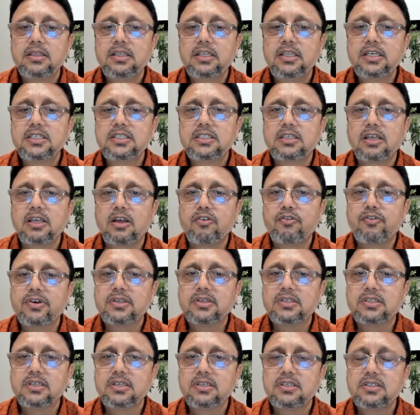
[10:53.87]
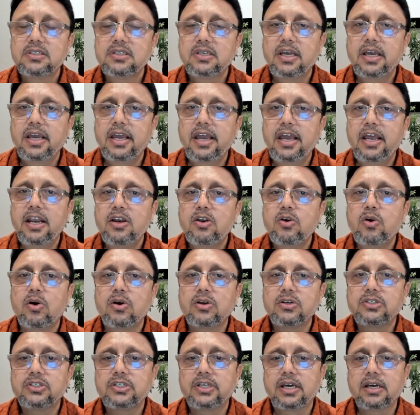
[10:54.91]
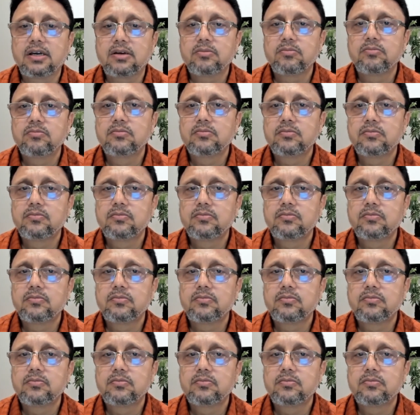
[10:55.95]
these surfaces in contact.